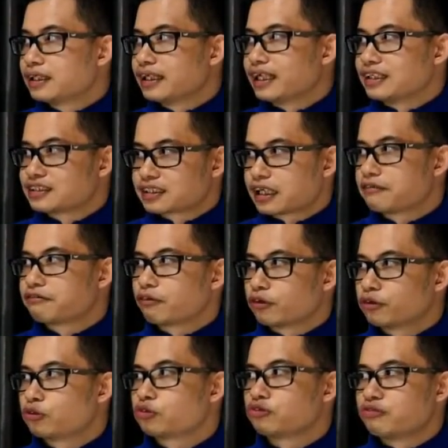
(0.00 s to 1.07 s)
it's time for
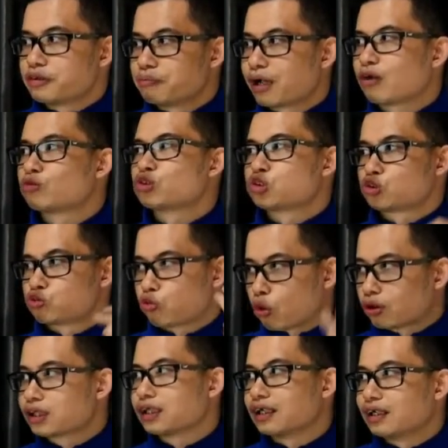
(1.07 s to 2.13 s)
you to rebound
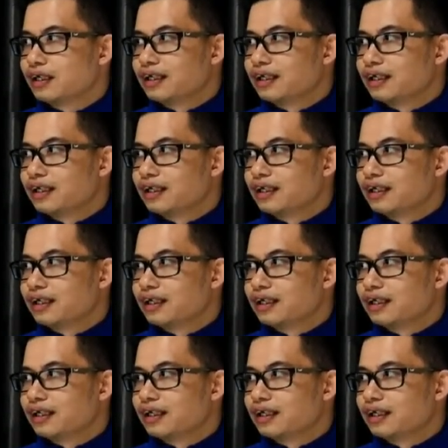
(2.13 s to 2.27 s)
stronger.